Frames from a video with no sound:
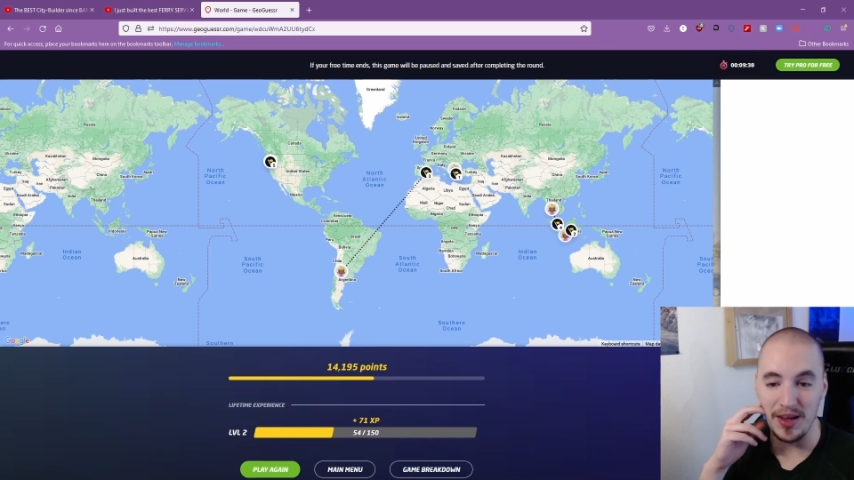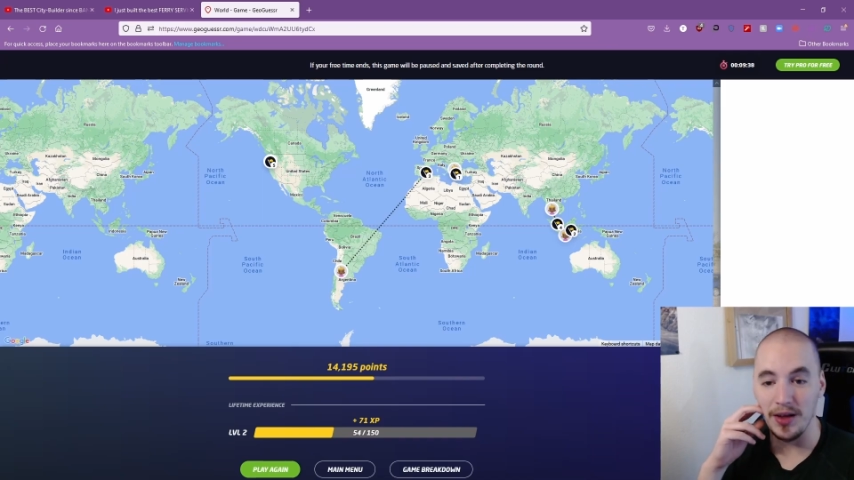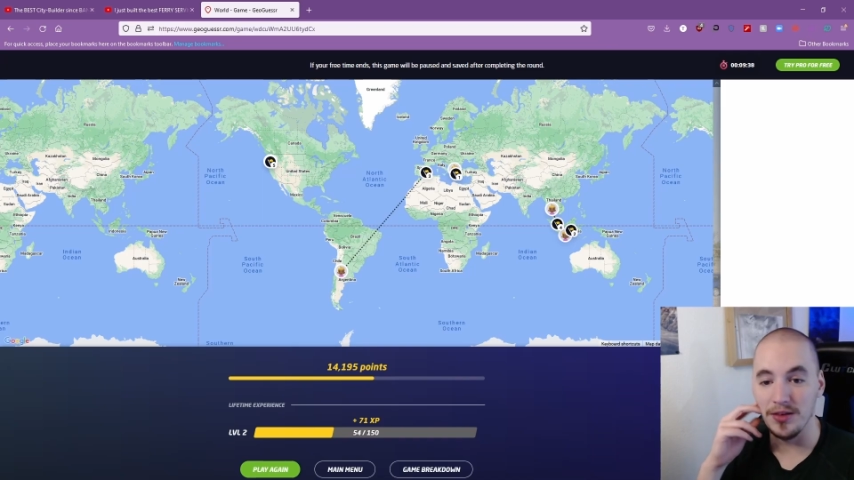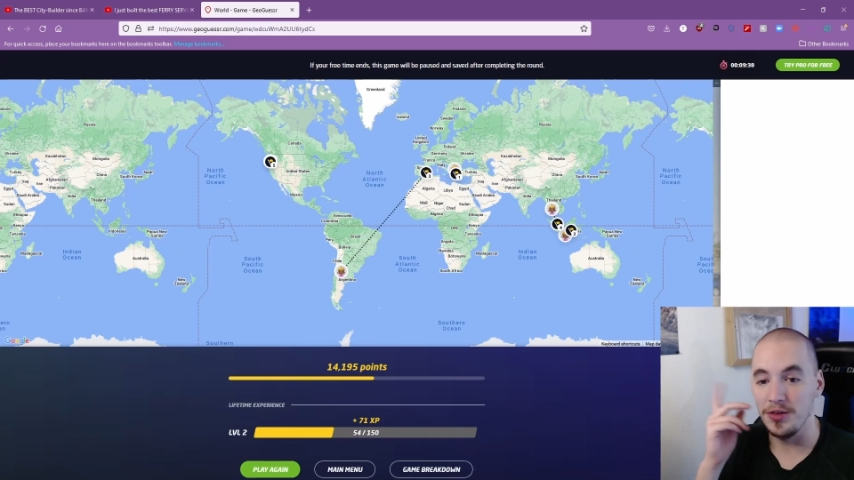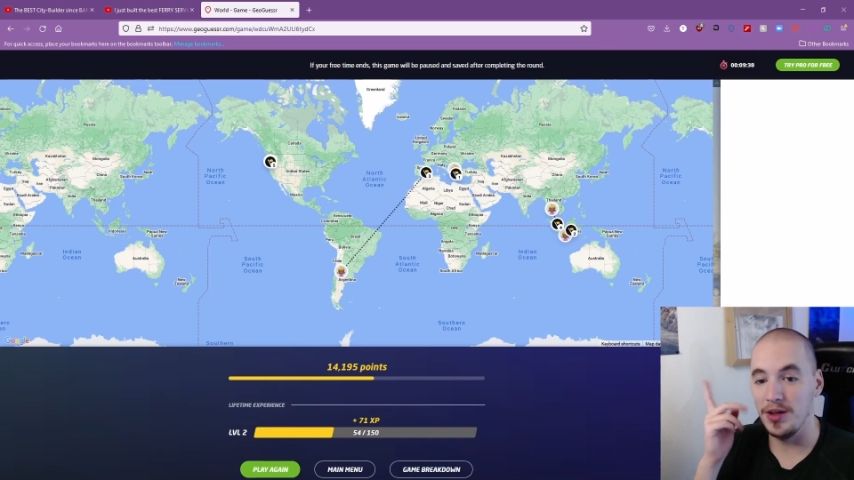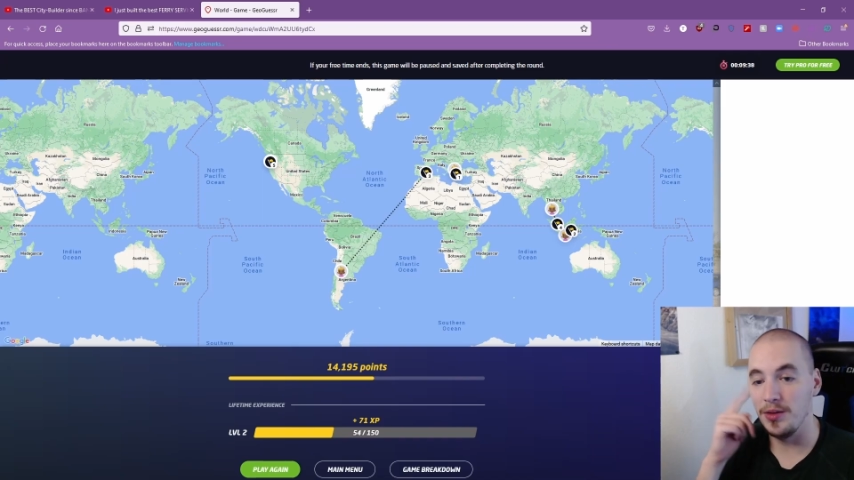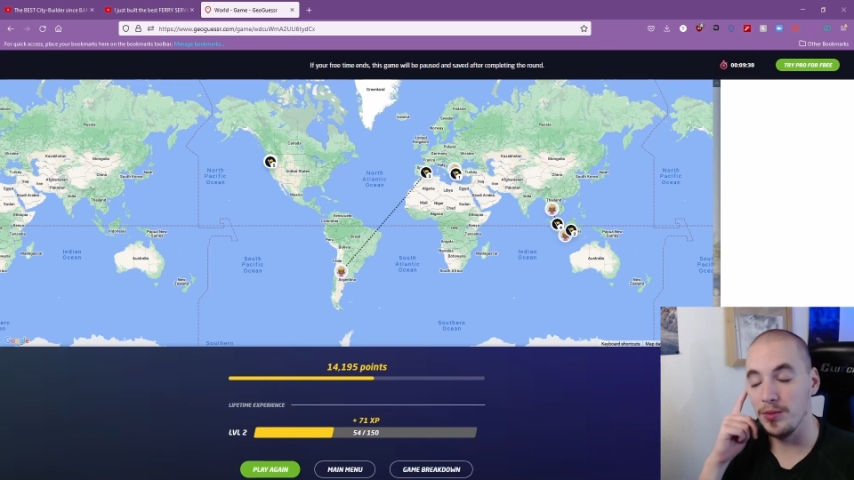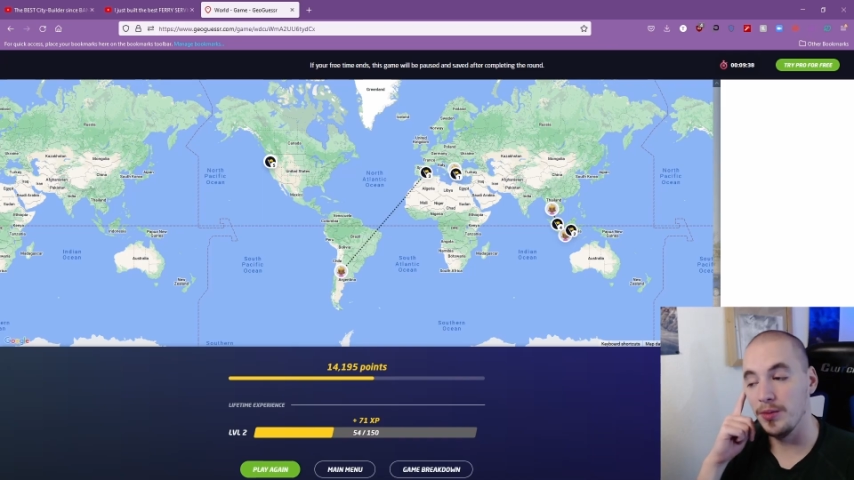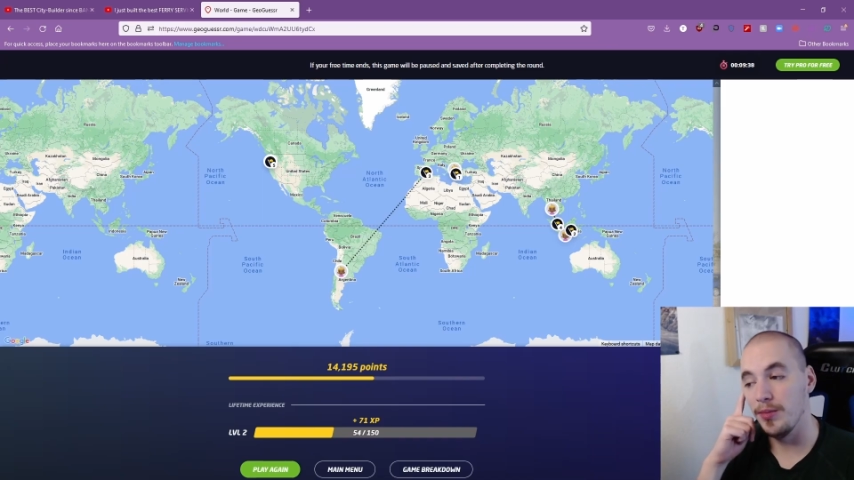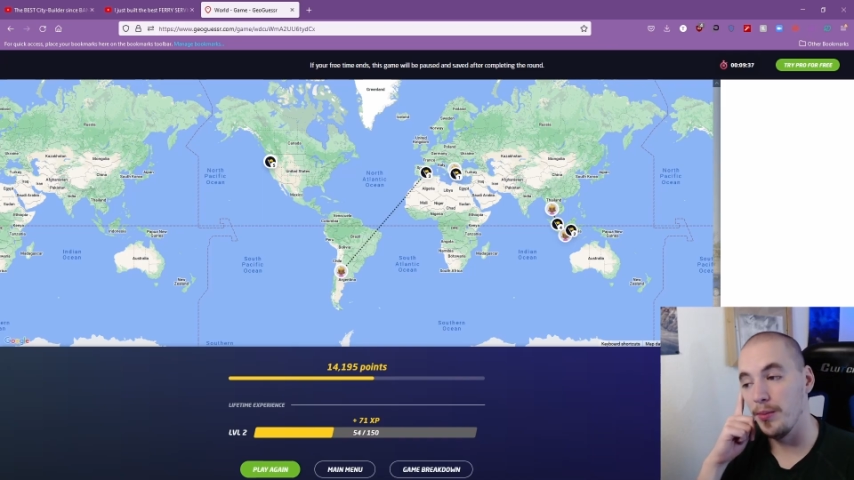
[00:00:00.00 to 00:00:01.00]
I also didn't
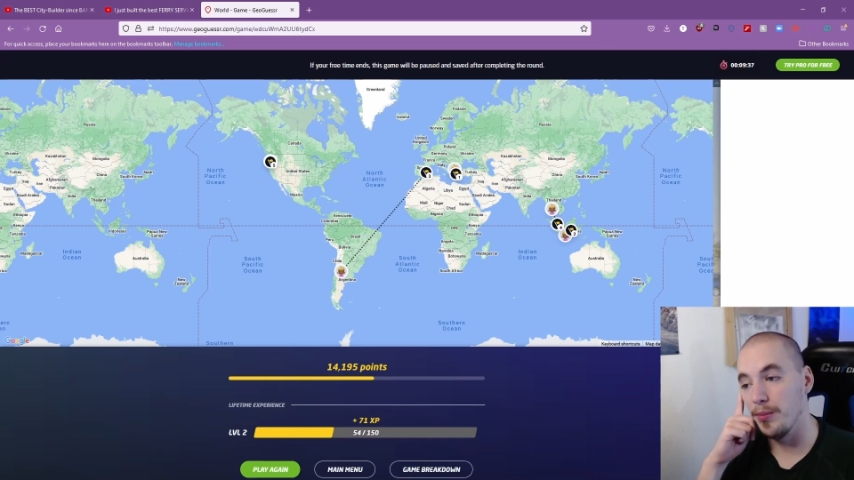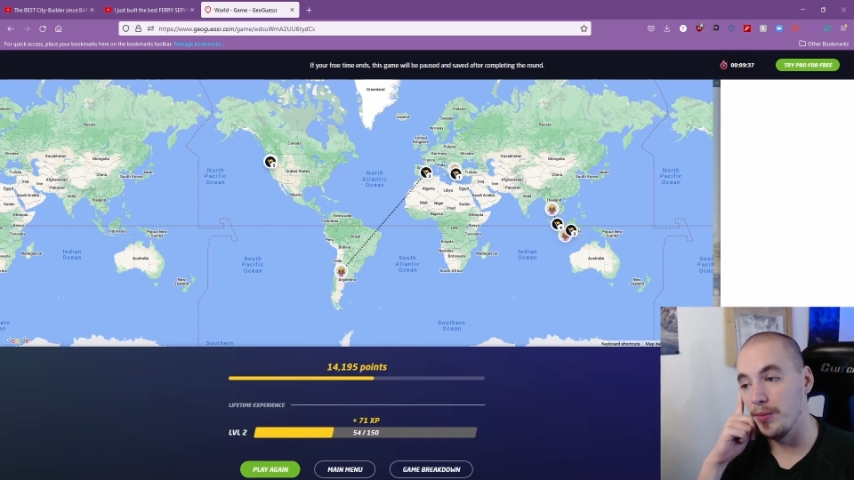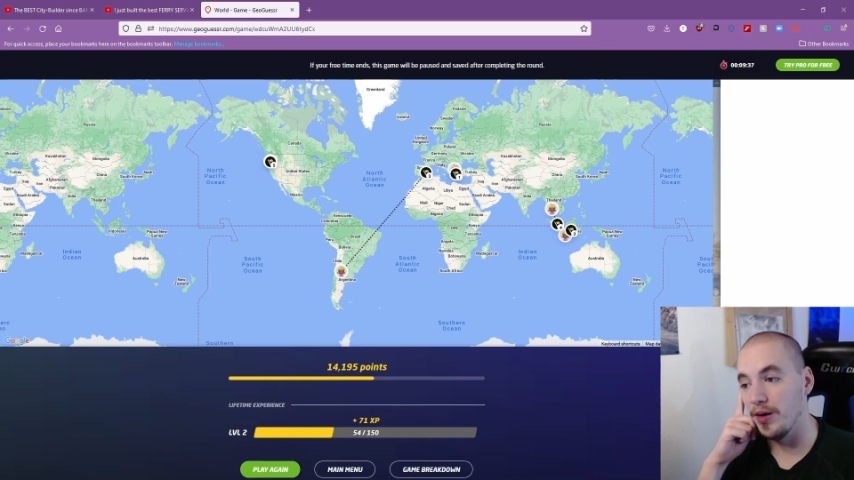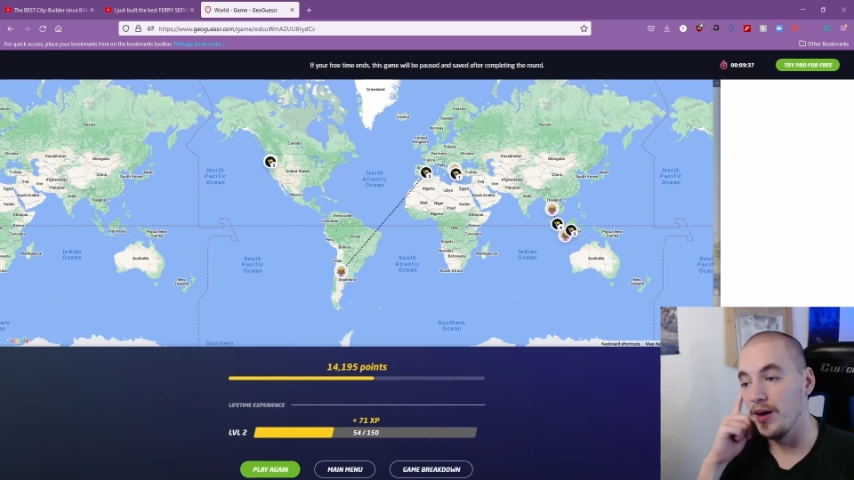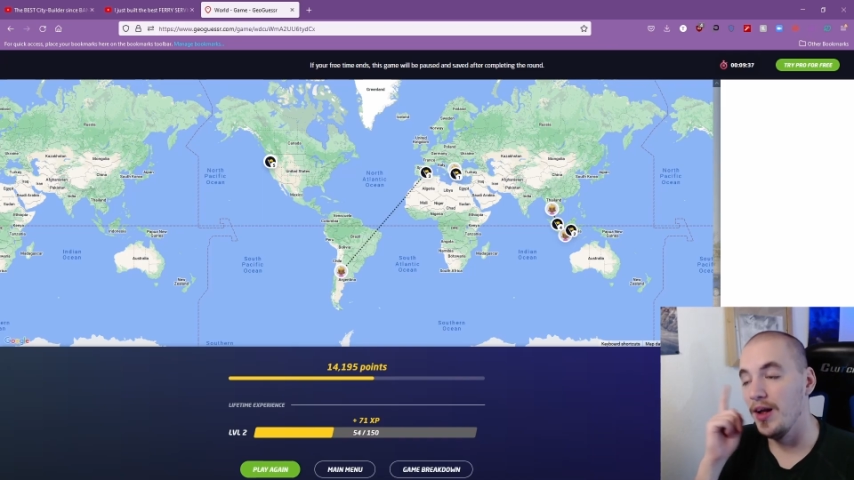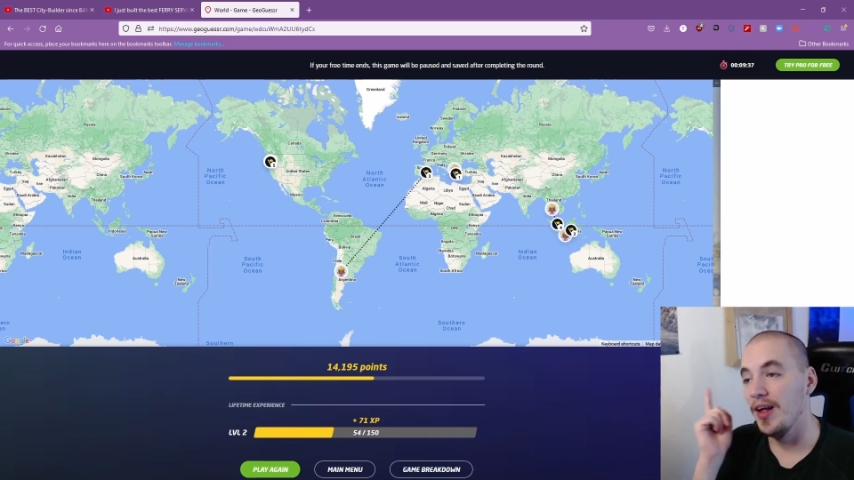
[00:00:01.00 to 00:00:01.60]
remember